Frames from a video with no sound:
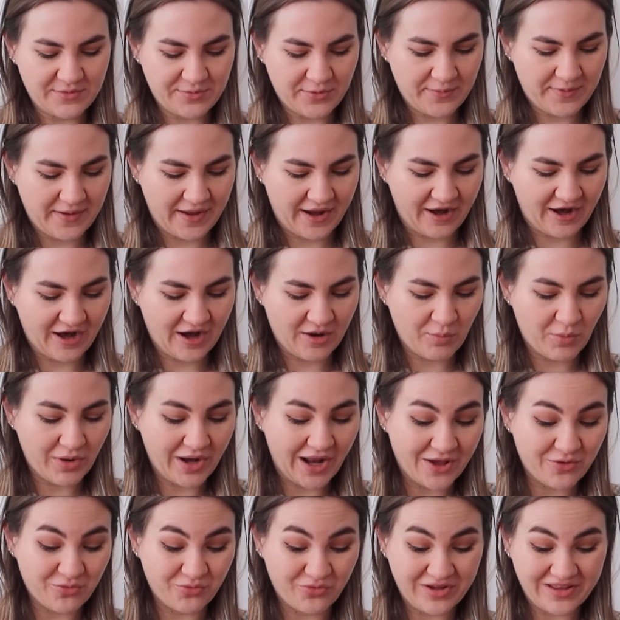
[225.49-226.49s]
to prepare, and
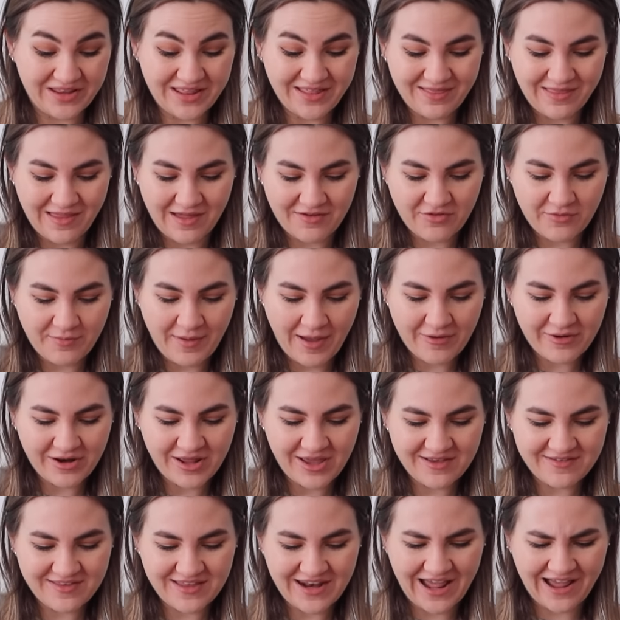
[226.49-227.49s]
what I really love about
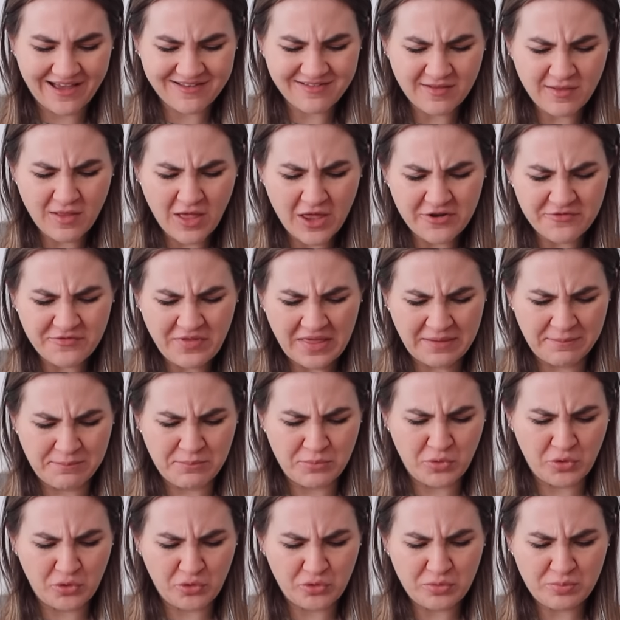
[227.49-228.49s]
it is it has a lot of like
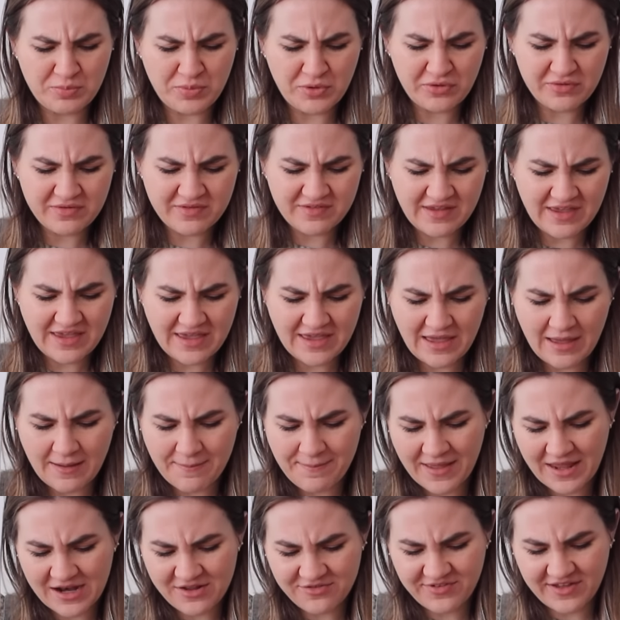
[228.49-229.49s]
mood boosting
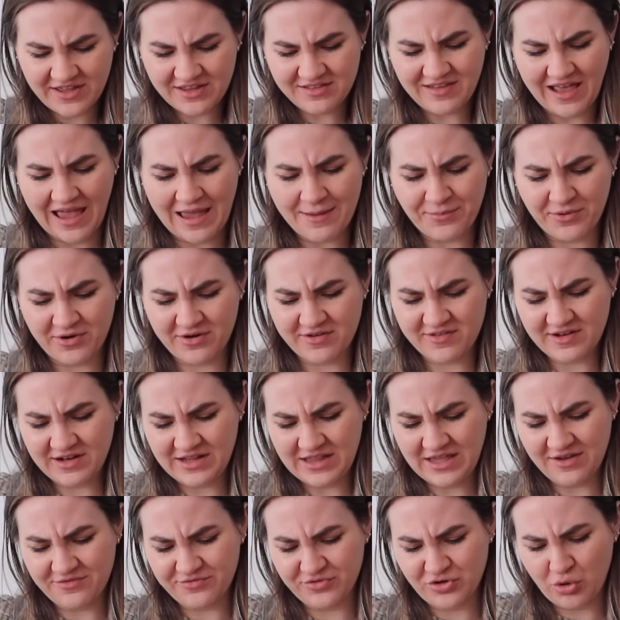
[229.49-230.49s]
benefits. I
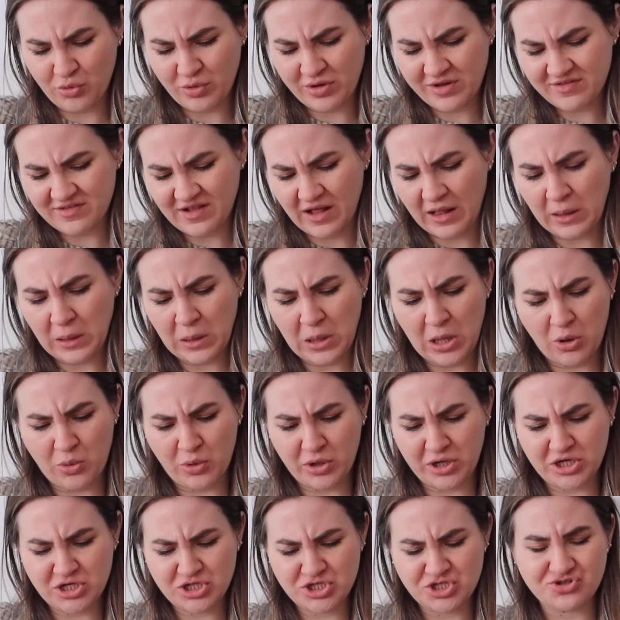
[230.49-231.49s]
personally have noticed a
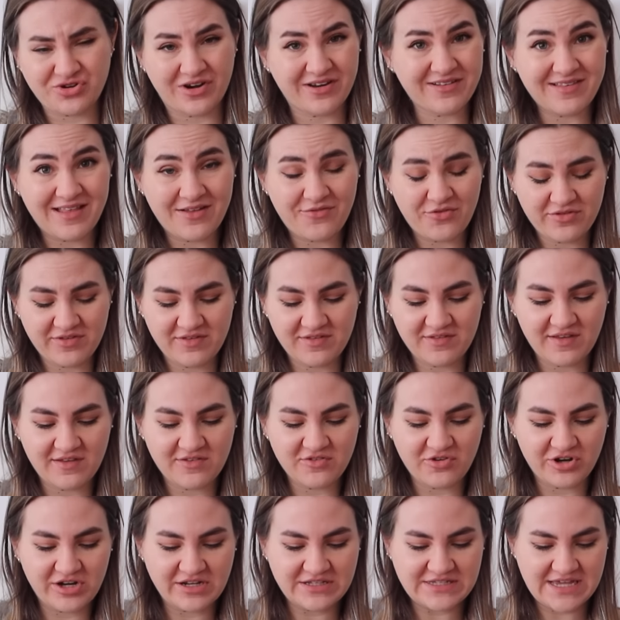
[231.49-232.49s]
lower stress level since I
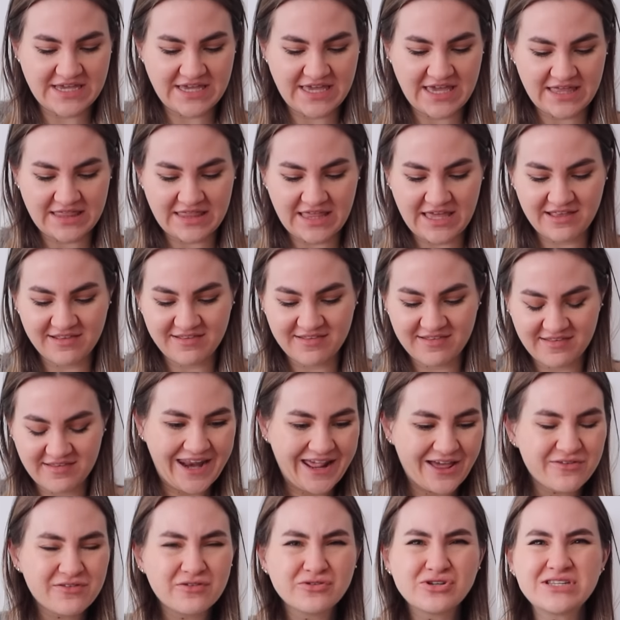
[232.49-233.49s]
started taking this,
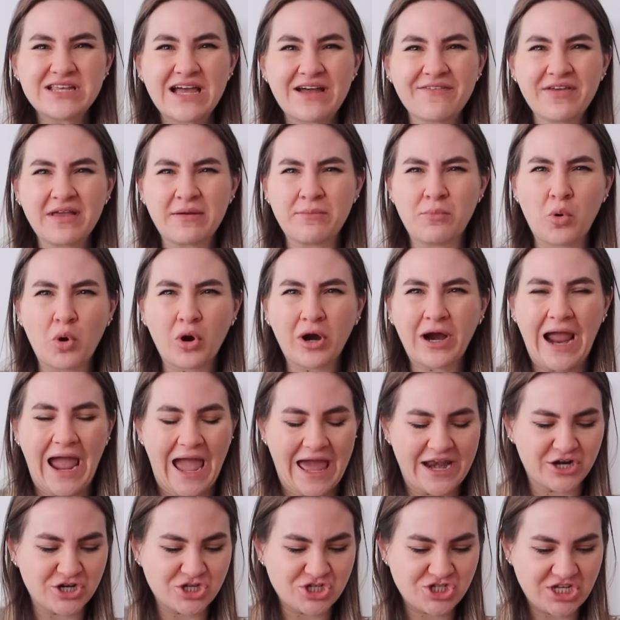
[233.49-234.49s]
and I also just have like more
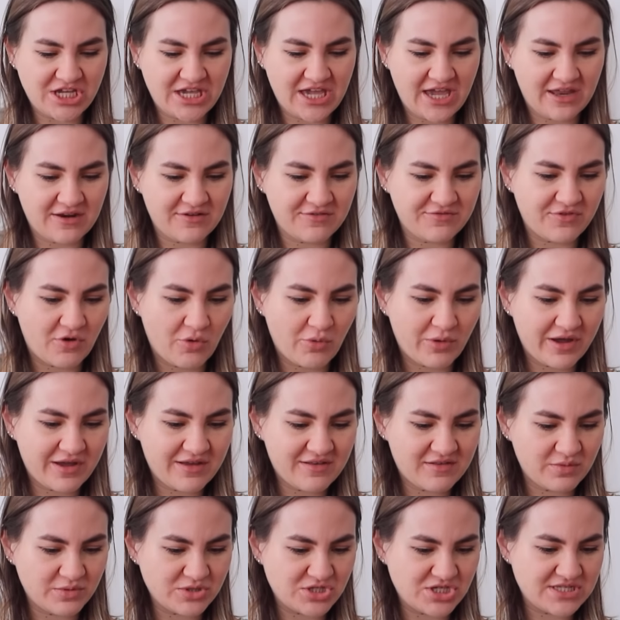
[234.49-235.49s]
energy and
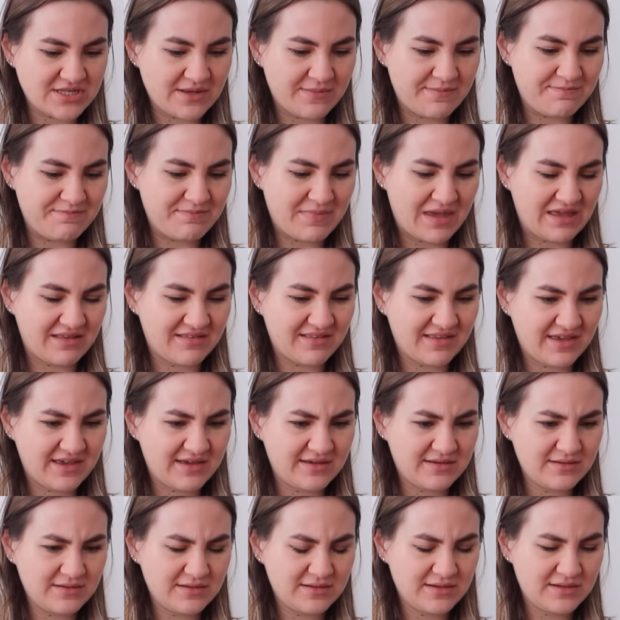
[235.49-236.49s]
focus, which is
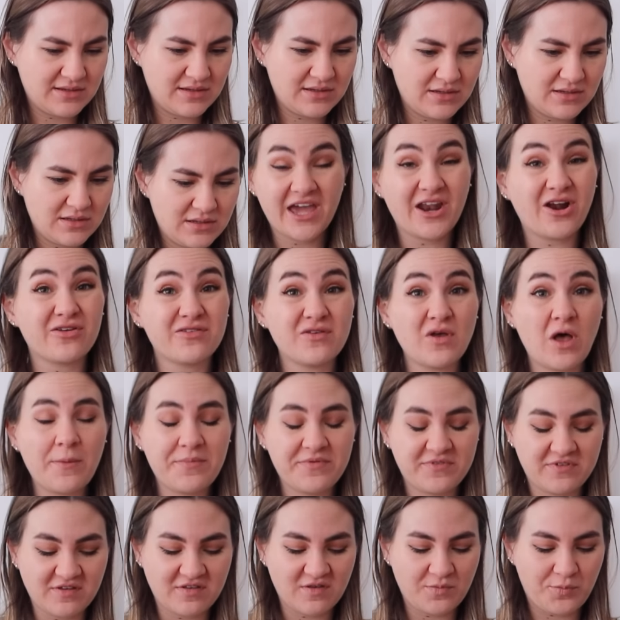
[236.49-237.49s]
amazing. It also
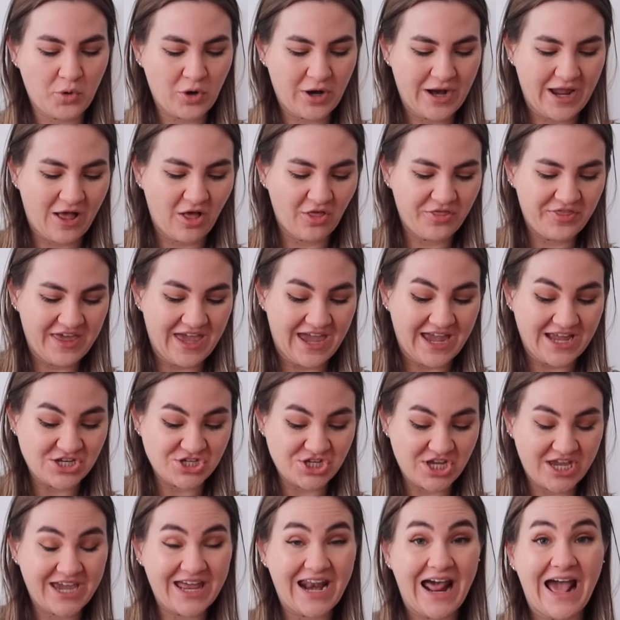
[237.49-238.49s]
helps to support healthy
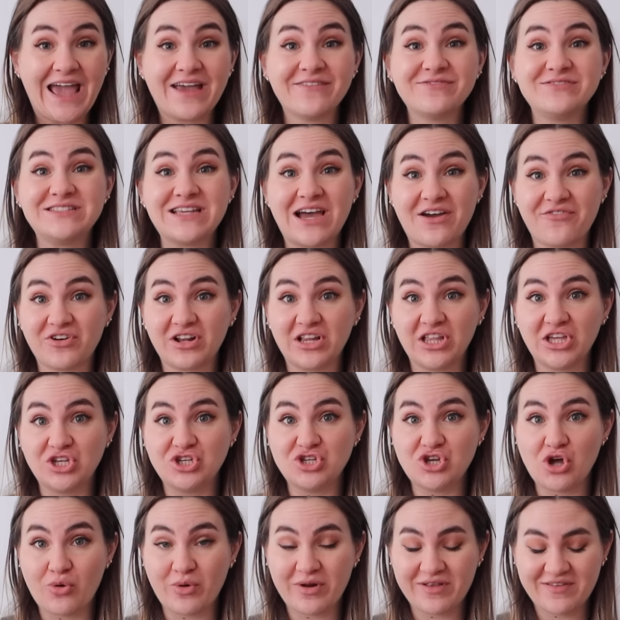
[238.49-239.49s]
aging, and I have definitely
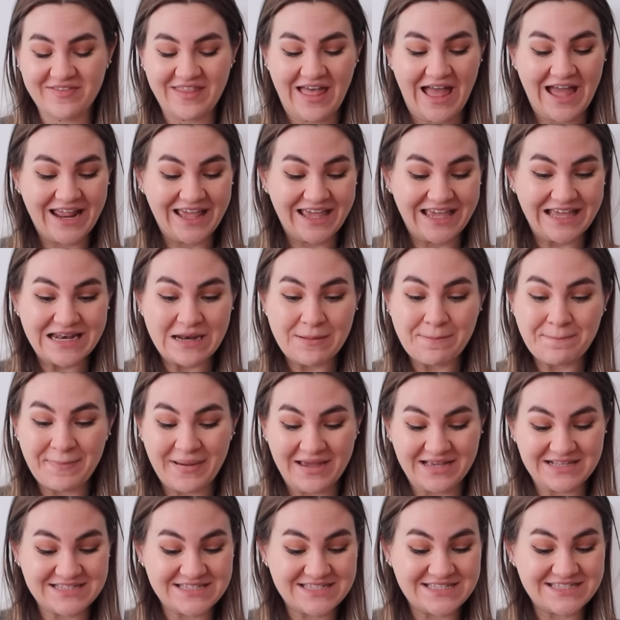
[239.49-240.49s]
noticed that in
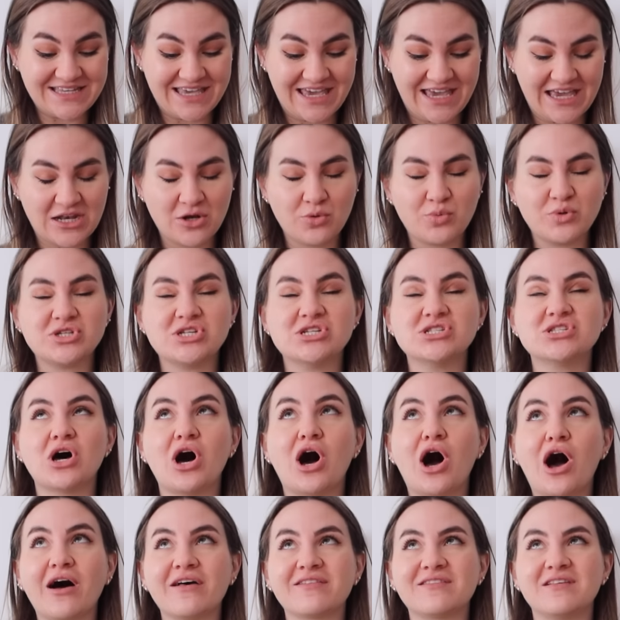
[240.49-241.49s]
my skin, which is
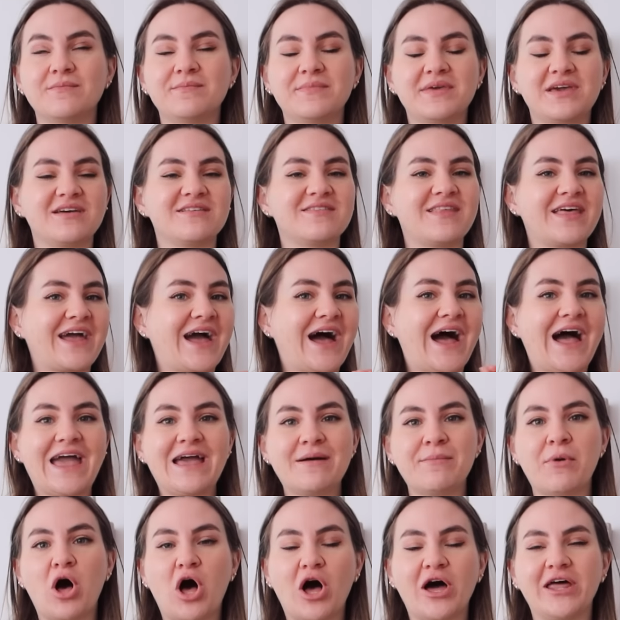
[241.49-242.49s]
awesome because like I
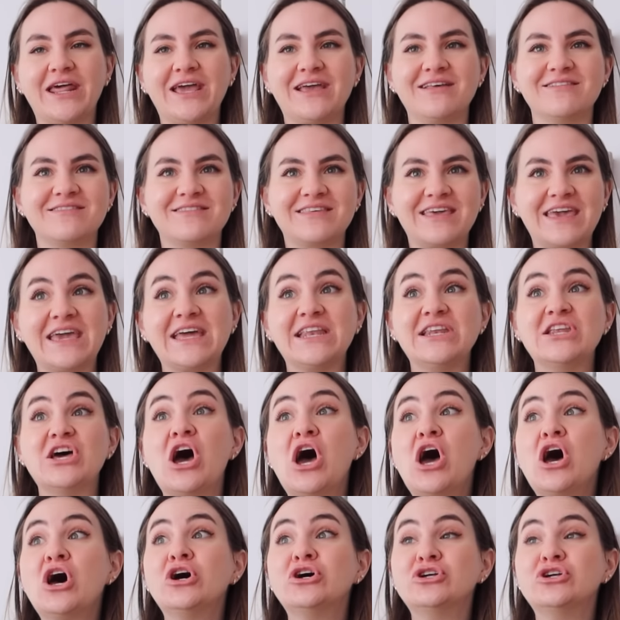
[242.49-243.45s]
am on a skin